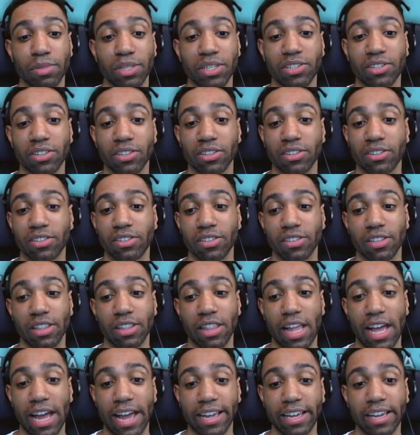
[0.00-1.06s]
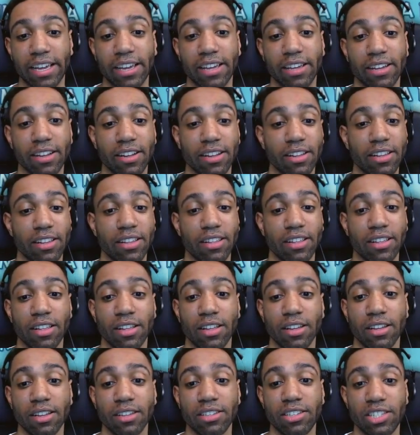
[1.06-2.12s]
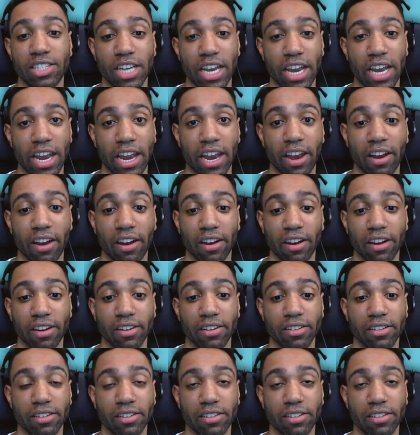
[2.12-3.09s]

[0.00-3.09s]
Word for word: Be sure to like, share,